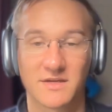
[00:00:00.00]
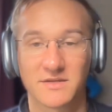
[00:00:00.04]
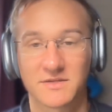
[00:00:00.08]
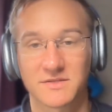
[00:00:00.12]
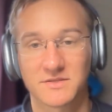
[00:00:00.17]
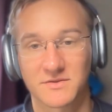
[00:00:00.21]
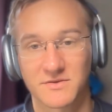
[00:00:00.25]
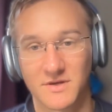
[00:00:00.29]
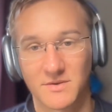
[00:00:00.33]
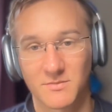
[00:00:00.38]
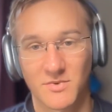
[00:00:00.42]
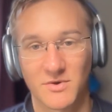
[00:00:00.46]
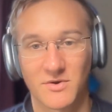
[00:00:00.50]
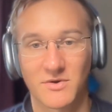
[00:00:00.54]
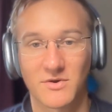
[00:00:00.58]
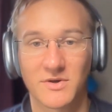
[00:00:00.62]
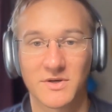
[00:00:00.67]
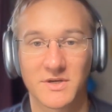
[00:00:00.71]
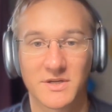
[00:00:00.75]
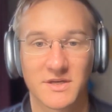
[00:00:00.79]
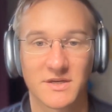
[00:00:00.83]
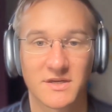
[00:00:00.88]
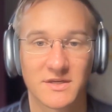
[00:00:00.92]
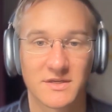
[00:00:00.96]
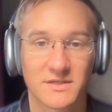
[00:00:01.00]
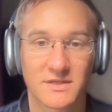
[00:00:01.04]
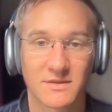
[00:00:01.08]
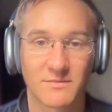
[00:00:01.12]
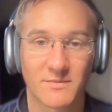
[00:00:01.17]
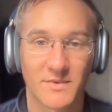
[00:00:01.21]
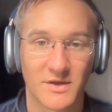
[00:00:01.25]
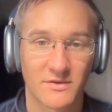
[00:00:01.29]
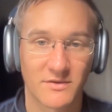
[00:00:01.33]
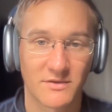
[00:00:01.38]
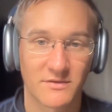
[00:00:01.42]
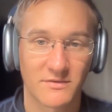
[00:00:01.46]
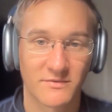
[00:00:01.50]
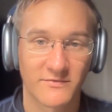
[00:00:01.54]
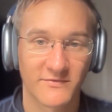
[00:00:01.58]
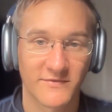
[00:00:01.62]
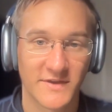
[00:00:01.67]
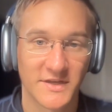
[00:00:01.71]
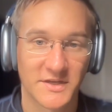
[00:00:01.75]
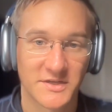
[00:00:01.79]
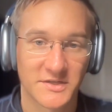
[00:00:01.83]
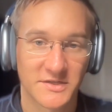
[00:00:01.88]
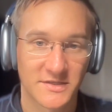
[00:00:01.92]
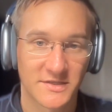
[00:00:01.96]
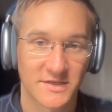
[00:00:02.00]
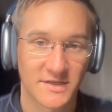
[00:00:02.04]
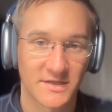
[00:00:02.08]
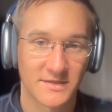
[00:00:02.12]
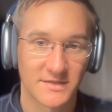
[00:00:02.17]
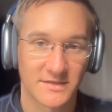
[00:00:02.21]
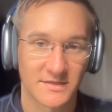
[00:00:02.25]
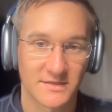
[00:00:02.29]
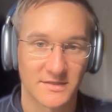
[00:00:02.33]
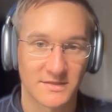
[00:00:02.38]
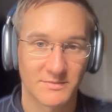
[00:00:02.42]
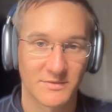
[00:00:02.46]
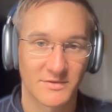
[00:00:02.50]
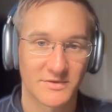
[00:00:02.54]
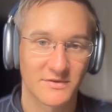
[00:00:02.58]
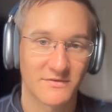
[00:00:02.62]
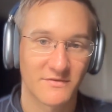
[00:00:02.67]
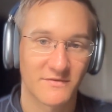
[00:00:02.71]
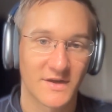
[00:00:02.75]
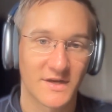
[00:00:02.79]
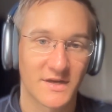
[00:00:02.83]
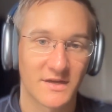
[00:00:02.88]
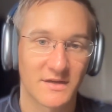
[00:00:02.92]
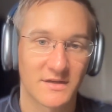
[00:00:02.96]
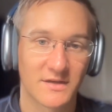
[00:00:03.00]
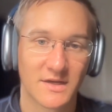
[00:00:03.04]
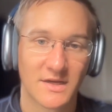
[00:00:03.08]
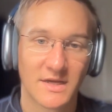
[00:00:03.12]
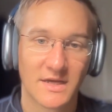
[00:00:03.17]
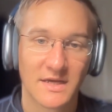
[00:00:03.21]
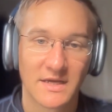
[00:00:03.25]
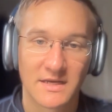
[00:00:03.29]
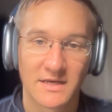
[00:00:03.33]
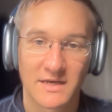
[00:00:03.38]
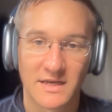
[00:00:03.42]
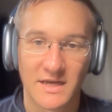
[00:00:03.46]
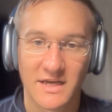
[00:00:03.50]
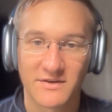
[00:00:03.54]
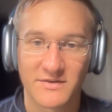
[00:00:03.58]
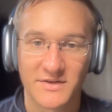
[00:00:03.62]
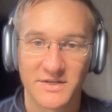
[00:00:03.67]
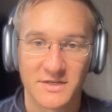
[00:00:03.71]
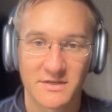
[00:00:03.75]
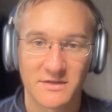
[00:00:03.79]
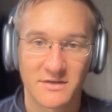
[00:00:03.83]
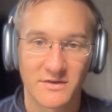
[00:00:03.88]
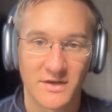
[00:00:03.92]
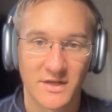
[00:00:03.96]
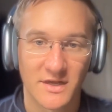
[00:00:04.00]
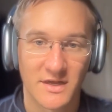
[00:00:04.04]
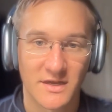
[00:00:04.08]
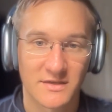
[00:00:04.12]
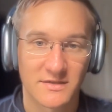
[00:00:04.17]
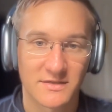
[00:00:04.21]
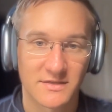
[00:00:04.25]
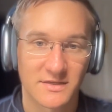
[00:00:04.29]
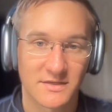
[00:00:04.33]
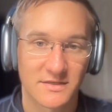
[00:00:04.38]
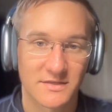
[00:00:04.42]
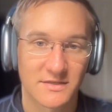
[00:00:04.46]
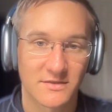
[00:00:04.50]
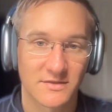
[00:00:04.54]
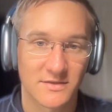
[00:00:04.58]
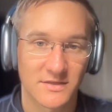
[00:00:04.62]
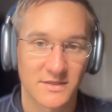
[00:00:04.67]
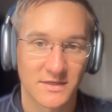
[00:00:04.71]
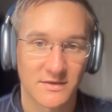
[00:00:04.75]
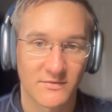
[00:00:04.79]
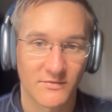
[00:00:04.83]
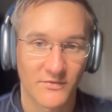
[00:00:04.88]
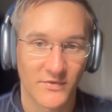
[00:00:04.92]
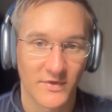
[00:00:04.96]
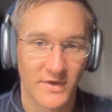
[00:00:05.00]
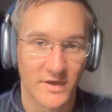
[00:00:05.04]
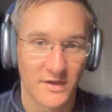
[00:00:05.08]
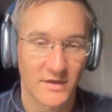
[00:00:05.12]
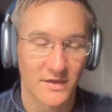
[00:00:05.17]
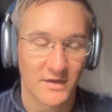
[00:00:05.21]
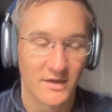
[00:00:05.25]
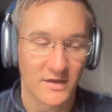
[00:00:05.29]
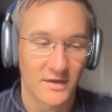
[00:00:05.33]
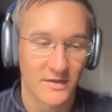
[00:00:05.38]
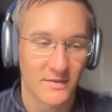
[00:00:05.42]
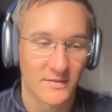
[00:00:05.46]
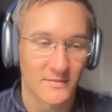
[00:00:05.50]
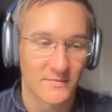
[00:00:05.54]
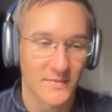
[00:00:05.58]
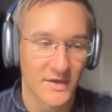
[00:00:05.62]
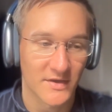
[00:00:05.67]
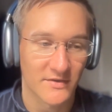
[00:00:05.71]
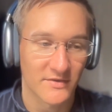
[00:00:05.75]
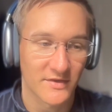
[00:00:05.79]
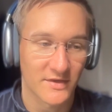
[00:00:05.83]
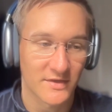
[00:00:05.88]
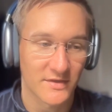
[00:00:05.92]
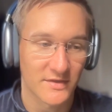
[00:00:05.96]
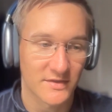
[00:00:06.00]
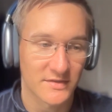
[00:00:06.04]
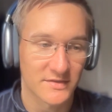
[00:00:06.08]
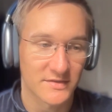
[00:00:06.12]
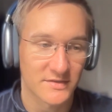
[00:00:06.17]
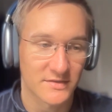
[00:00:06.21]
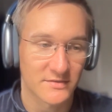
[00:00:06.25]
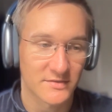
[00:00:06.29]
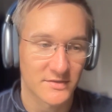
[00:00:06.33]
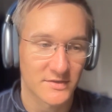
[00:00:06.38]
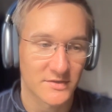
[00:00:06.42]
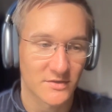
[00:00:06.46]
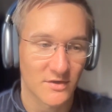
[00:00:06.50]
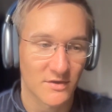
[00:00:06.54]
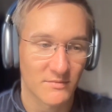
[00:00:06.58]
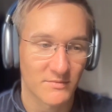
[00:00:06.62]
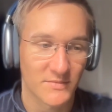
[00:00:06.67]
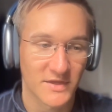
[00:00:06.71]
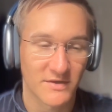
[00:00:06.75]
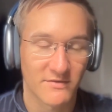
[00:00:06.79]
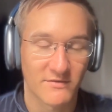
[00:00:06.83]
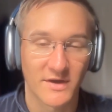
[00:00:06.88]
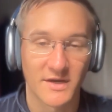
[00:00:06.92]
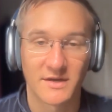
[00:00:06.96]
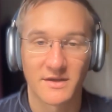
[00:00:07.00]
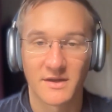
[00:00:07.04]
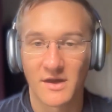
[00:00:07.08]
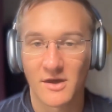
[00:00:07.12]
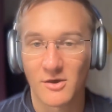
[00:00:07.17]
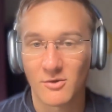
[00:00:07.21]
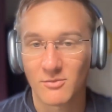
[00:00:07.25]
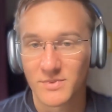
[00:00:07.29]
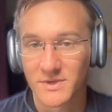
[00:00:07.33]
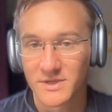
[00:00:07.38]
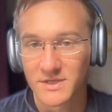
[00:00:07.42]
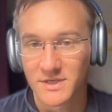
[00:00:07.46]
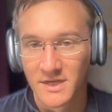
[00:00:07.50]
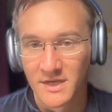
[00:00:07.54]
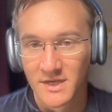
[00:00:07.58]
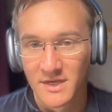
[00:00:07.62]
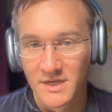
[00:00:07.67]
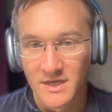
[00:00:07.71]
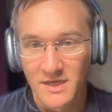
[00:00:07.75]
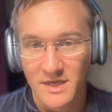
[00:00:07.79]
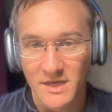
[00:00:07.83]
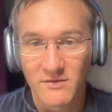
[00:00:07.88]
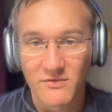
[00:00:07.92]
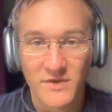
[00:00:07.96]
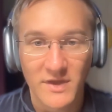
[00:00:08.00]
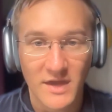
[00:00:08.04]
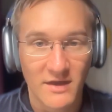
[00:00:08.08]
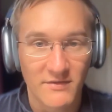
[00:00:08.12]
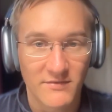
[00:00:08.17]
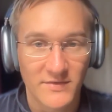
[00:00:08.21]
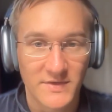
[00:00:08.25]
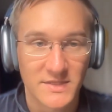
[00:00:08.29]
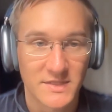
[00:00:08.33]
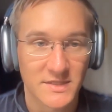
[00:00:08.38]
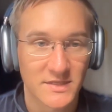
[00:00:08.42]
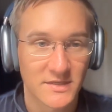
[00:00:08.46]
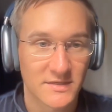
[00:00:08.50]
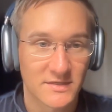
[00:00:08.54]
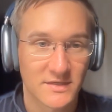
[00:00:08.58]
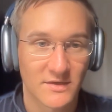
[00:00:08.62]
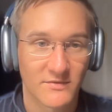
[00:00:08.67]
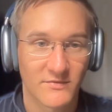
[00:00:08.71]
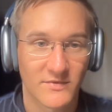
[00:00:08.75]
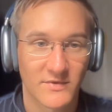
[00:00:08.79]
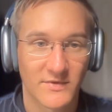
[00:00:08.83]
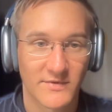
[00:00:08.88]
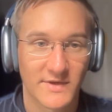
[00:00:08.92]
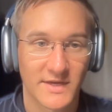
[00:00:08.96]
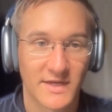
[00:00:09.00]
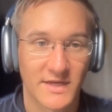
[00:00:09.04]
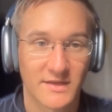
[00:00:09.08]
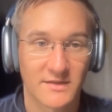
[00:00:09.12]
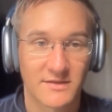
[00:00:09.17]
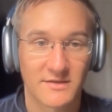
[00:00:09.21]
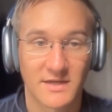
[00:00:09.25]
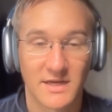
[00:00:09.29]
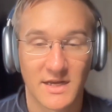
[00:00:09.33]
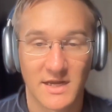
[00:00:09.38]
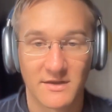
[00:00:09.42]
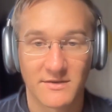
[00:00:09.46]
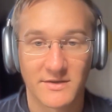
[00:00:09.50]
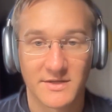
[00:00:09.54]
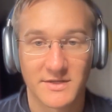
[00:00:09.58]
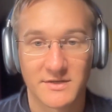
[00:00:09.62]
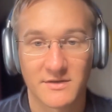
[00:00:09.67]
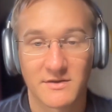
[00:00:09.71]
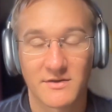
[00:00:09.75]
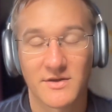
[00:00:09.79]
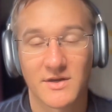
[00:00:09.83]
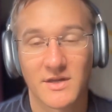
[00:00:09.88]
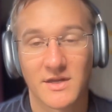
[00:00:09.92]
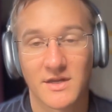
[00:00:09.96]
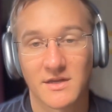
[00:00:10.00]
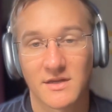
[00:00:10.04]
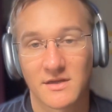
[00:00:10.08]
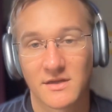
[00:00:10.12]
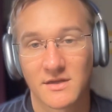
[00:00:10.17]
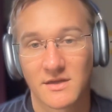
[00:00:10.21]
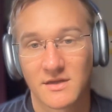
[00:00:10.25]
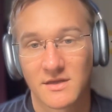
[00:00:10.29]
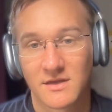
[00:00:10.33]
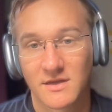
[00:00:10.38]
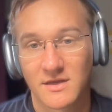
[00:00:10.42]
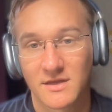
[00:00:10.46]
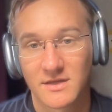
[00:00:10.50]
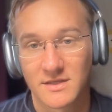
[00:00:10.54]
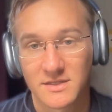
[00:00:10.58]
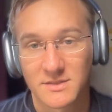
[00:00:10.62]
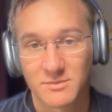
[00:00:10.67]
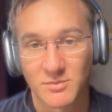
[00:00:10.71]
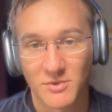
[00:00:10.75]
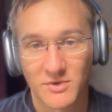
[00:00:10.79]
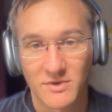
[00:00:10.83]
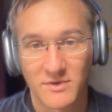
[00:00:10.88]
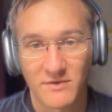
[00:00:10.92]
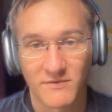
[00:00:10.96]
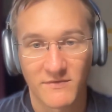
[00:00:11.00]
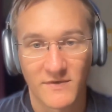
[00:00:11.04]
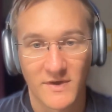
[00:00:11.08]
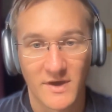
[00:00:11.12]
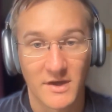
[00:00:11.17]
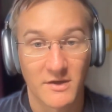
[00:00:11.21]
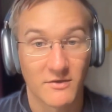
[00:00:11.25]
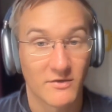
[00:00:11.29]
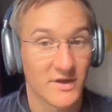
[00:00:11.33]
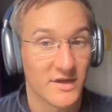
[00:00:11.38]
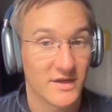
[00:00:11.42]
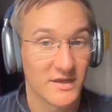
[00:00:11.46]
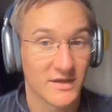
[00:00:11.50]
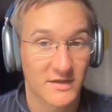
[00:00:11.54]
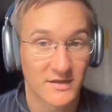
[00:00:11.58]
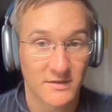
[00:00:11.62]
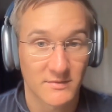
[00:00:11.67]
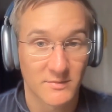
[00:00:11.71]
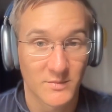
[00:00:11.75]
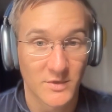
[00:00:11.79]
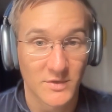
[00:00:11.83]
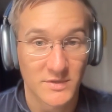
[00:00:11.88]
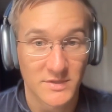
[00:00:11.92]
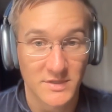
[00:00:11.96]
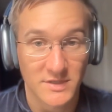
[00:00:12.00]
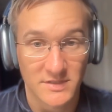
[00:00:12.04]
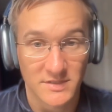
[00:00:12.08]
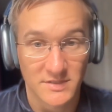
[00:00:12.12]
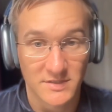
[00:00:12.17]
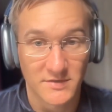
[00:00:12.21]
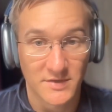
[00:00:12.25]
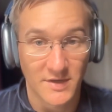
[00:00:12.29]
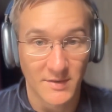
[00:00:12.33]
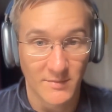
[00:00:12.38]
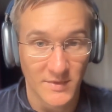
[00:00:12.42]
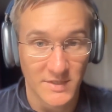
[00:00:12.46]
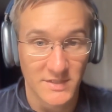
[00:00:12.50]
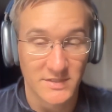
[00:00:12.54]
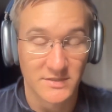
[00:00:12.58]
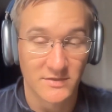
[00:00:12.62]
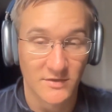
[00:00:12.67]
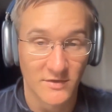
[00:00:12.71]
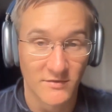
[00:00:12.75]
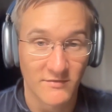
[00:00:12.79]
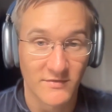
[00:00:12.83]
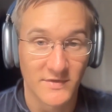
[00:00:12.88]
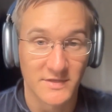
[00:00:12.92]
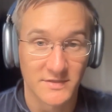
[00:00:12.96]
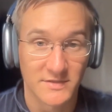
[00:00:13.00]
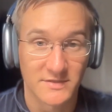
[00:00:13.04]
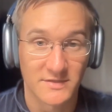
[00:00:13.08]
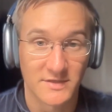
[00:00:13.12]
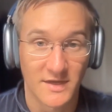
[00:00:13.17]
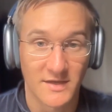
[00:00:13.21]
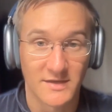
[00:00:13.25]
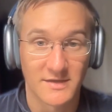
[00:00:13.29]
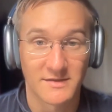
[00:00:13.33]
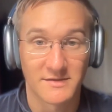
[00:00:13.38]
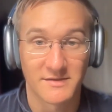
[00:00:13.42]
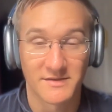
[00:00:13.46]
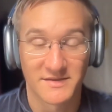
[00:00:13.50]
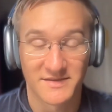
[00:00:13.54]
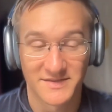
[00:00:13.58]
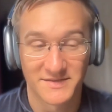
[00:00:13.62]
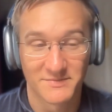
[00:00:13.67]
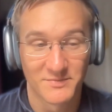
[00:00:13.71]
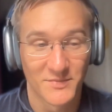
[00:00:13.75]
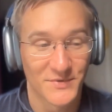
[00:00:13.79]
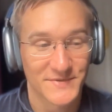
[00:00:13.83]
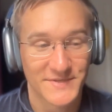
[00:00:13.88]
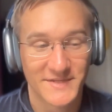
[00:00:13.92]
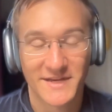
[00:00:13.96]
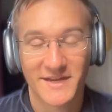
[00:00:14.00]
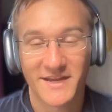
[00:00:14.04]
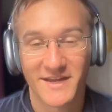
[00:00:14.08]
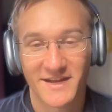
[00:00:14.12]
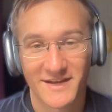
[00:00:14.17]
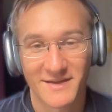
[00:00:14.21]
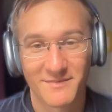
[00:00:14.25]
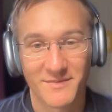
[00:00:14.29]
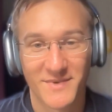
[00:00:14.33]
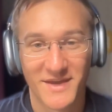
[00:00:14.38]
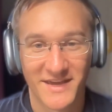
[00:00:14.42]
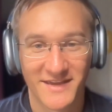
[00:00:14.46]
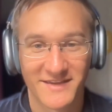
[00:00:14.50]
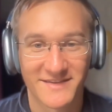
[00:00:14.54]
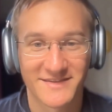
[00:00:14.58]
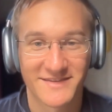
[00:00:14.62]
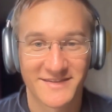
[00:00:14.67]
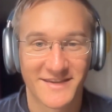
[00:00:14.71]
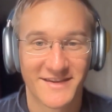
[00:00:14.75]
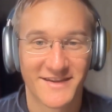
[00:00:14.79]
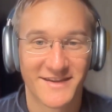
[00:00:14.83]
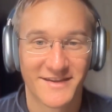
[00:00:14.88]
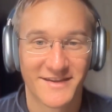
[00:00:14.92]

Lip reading: strict priorities about feature sets and Spotify and language learning is not something I think that's on the top there right now. But if you ever see something related to language learning in Spotify or any other music streaming service, then it's most likely based